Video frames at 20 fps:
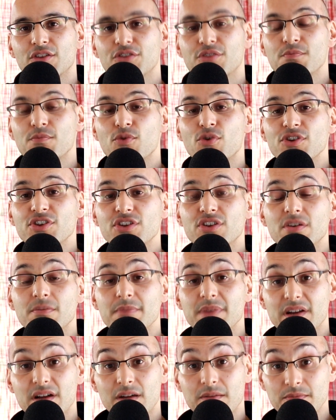the more you
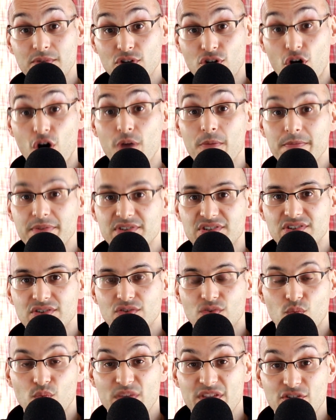can become
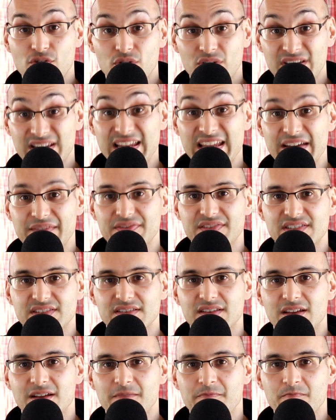competent with your lifts.